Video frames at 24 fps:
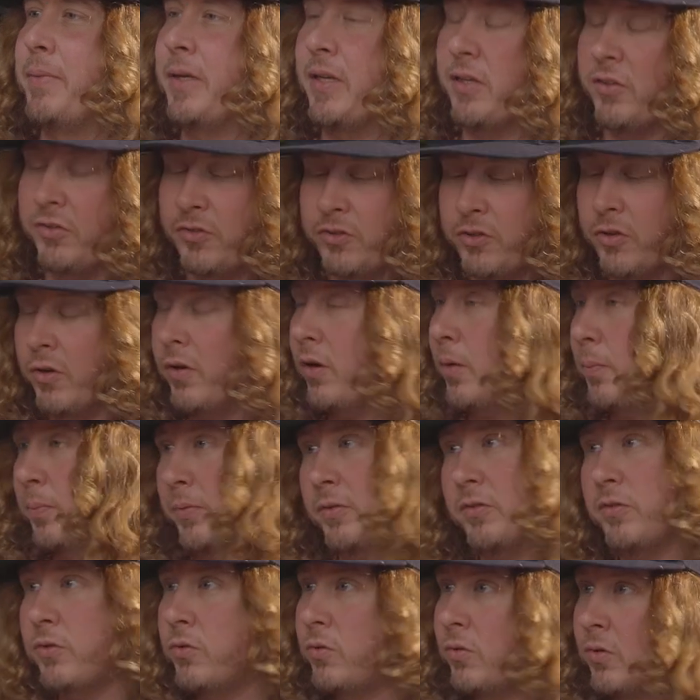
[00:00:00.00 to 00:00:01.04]
Because Europe
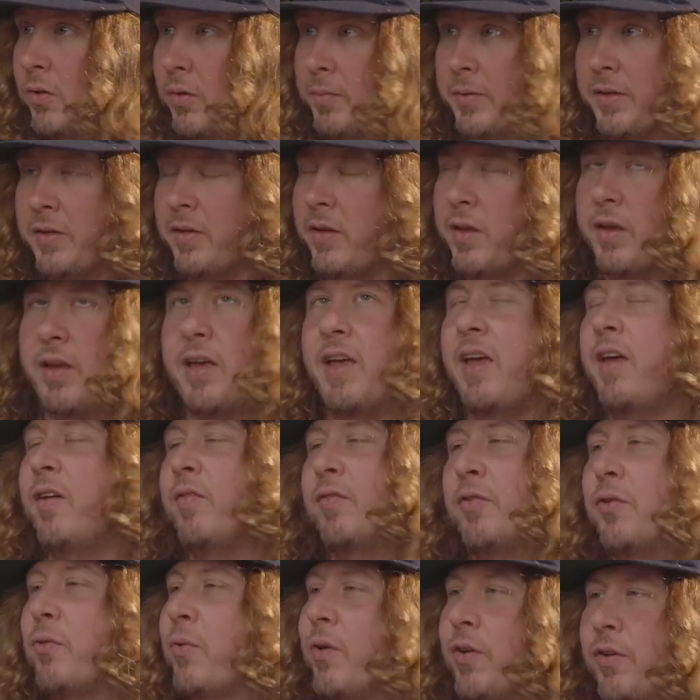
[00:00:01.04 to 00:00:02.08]
is cool. I mean,
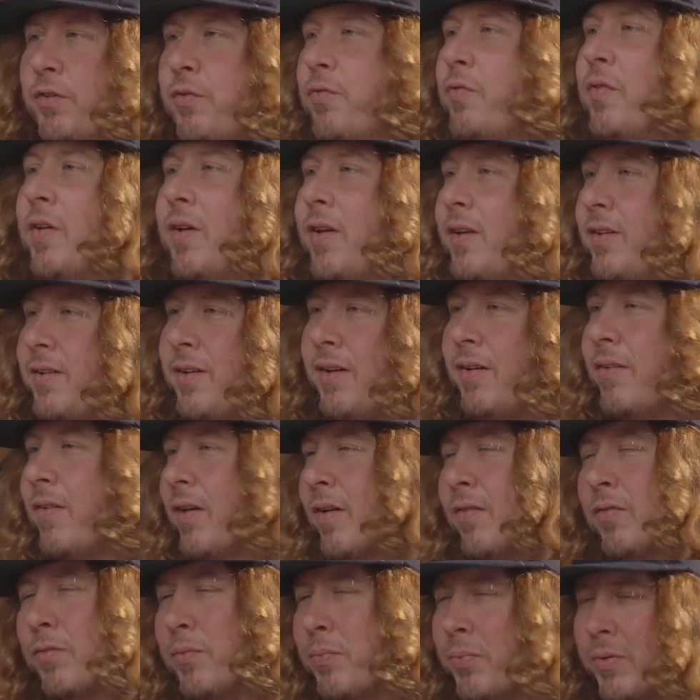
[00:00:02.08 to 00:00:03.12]
everywhere is fun. You know,
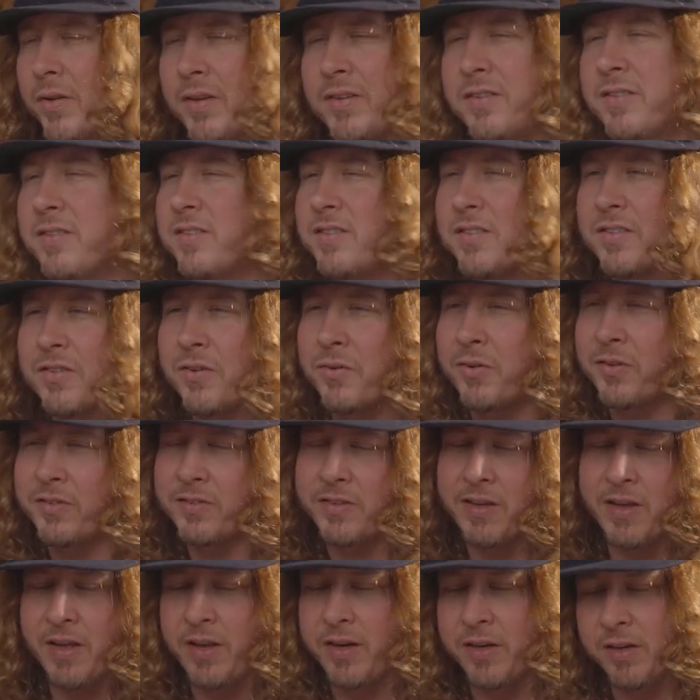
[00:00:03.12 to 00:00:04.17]
every place is so
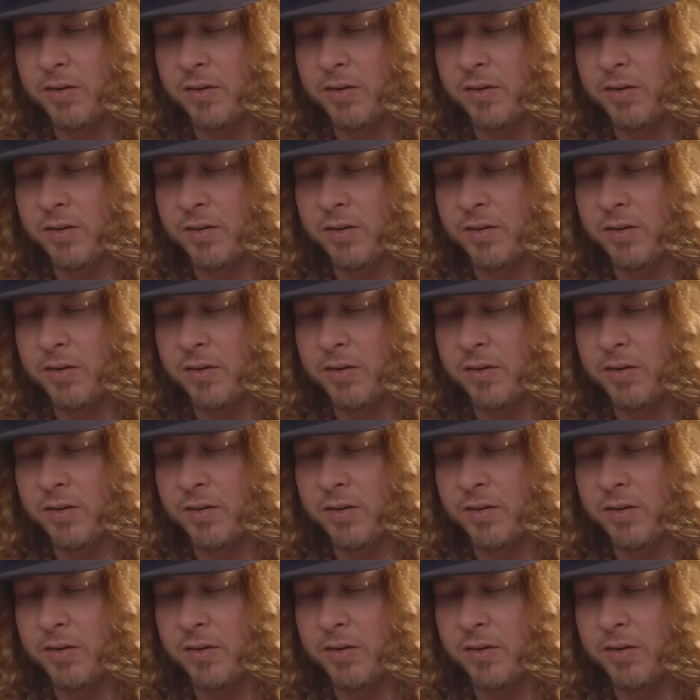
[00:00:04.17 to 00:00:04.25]
exciting